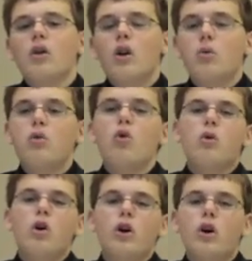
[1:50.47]
a pool
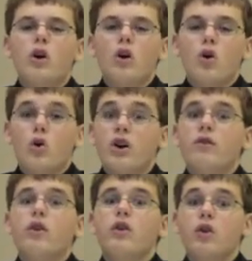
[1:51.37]
party, or
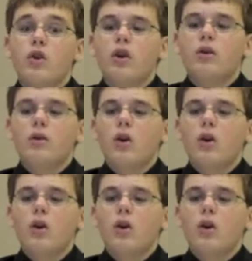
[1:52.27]
even a degree,